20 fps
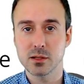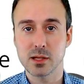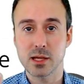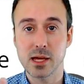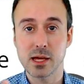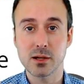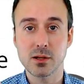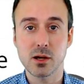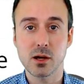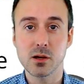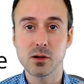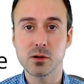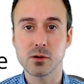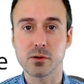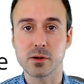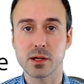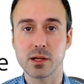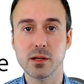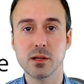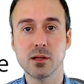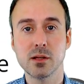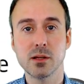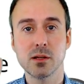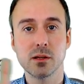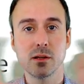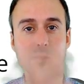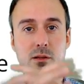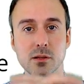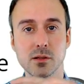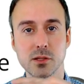and hungry,
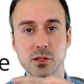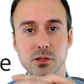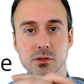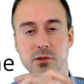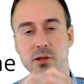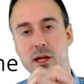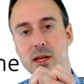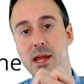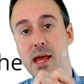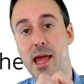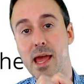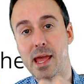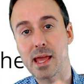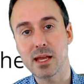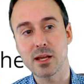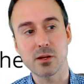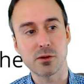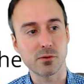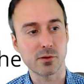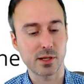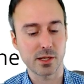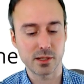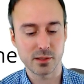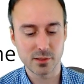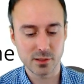you get hangry.